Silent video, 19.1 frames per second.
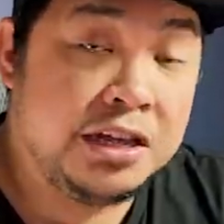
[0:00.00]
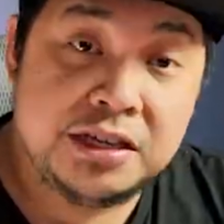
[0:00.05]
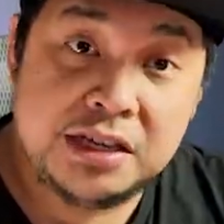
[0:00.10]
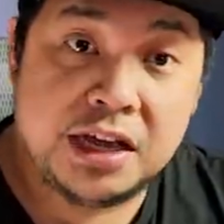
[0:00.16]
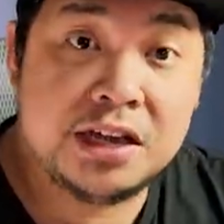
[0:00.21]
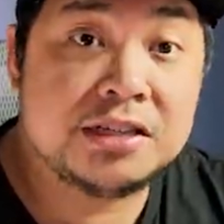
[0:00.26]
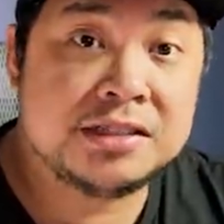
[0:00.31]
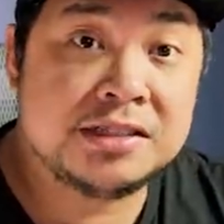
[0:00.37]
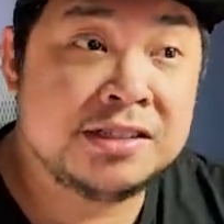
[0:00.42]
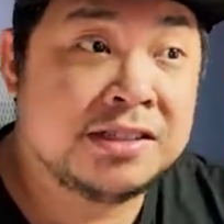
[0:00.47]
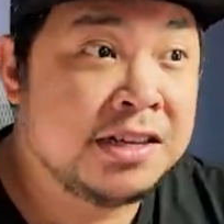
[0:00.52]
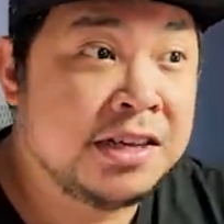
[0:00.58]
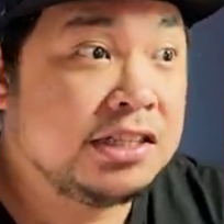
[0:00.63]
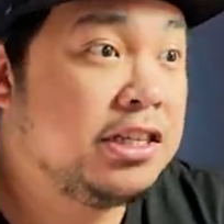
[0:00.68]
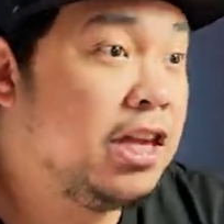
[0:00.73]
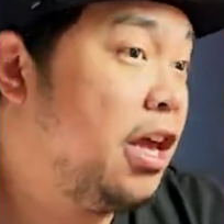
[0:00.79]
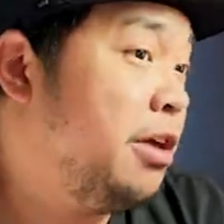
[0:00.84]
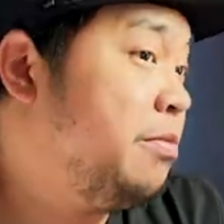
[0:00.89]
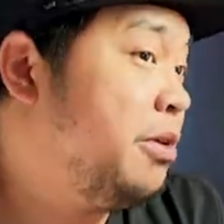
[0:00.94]
Yes,
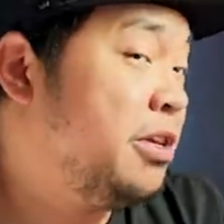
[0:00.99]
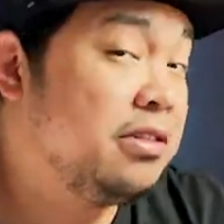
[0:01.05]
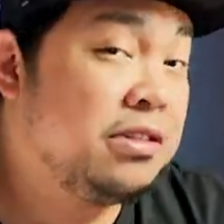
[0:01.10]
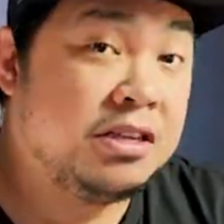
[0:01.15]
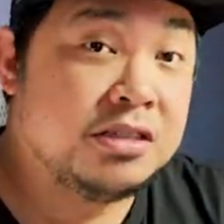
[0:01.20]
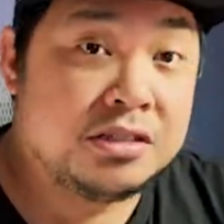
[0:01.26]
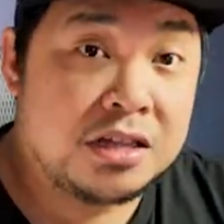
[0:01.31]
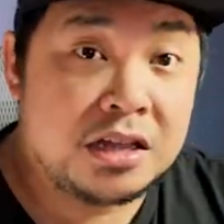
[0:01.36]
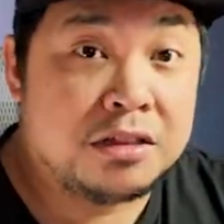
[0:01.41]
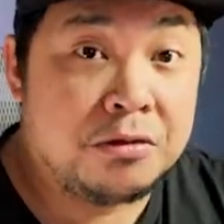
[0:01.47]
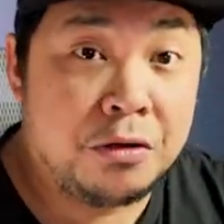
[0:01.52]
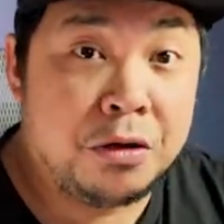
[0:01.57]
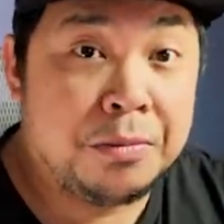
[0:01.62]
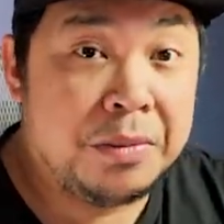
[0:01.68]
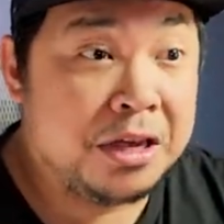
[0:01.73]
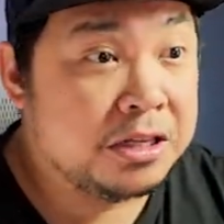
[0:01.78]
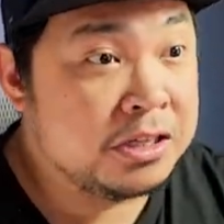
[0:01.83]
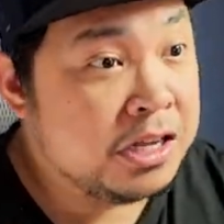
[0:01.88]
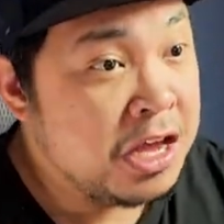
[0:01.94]
this game is a stuttery
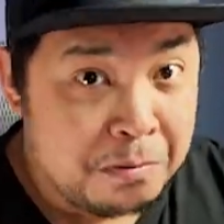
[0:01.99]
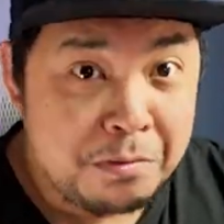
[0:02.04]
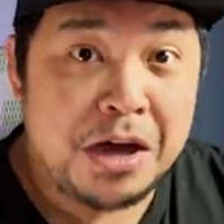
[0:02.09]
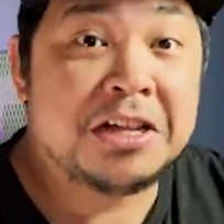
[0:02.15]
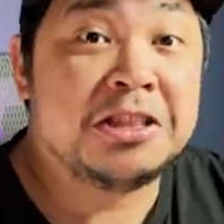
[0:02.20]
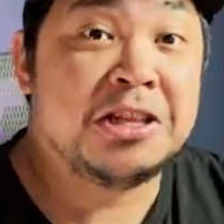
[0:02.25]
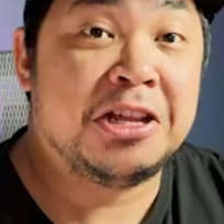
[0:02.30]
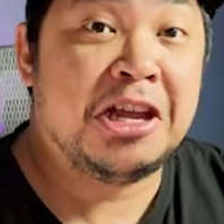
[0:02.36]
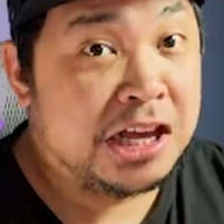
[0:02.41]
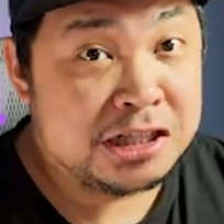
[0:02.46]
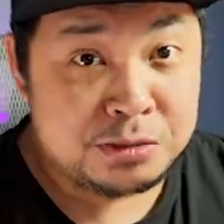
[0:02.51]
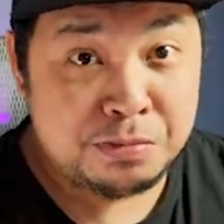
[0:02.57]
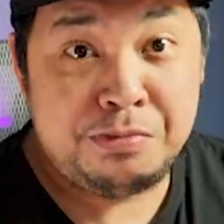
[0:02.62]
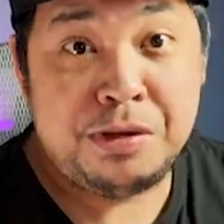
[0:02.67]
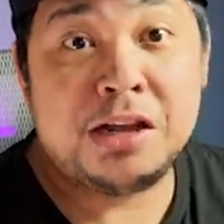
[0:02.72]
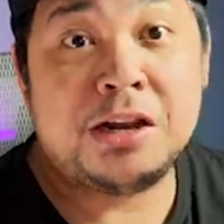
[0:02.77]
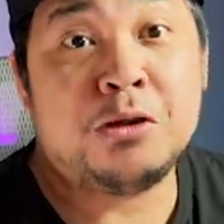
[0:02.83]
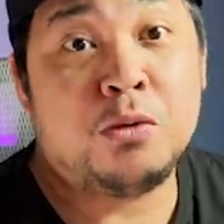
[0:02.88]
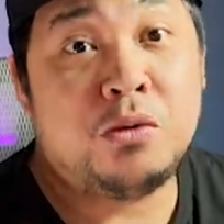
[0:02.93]
mess, but it's
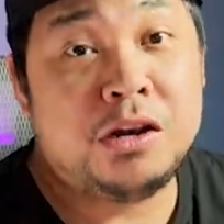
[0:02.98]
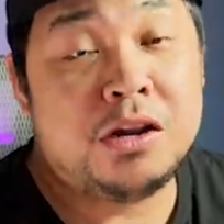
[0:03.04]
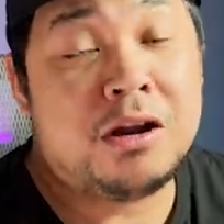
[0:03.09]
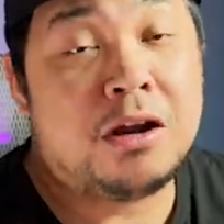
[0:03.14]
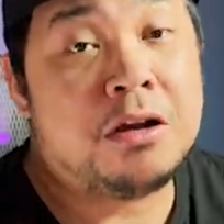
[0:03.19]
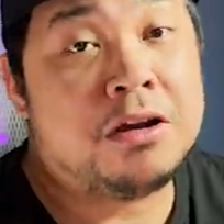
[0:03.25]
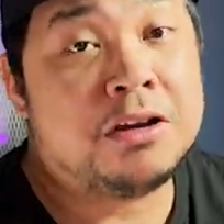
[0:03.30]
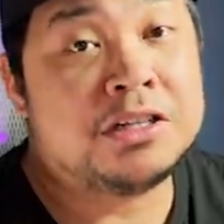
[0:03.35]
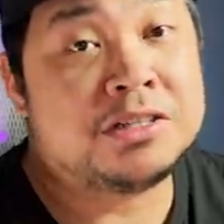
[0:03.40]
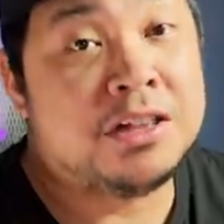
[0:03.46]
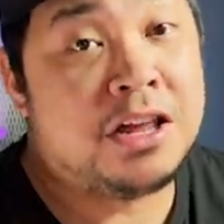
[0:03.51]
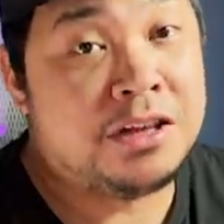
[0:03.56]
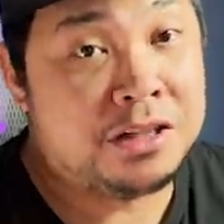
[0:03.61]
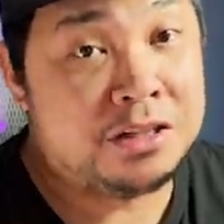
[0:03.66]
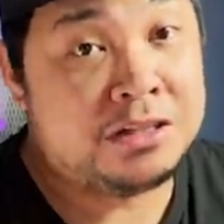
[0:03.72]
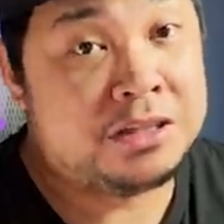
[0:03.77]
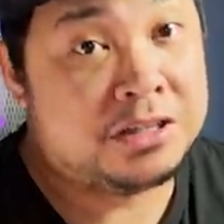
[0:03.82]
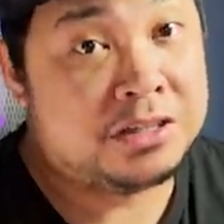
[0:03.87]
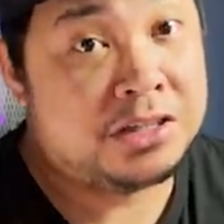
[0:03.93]
better with RX
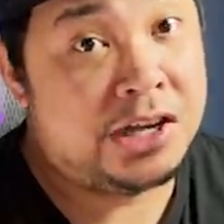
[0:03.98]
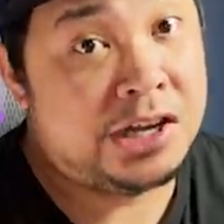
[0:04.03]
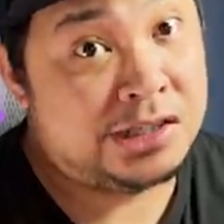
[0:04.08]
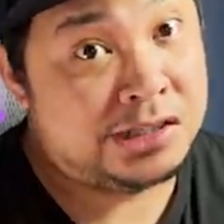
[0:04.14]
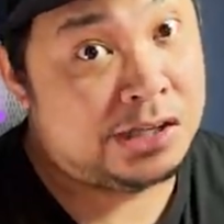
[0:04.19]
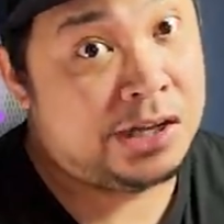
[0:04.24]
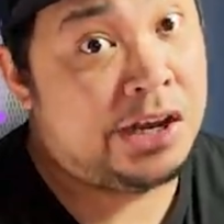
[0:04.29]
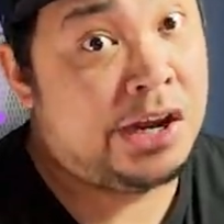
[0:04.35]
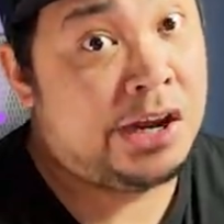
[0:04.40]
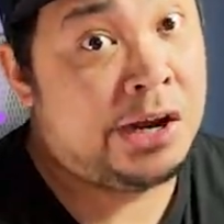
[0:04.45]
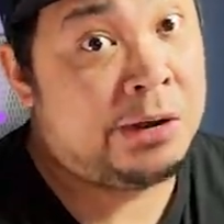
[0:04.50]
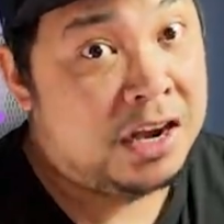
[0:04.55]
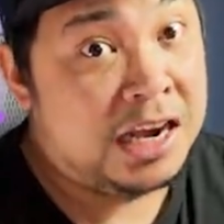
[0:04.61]
9060 XT.